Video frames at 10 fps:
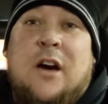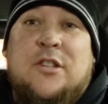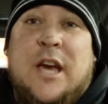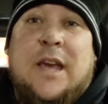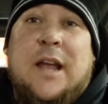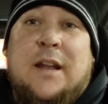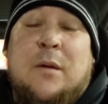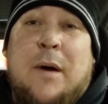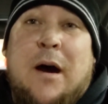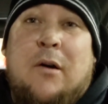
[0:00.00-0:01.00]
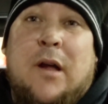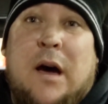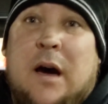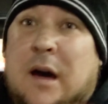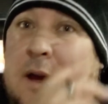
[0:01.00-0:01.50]
I'll check in
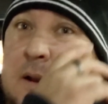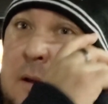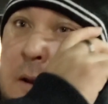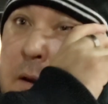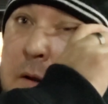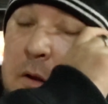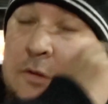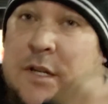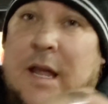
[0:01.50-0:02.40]
about close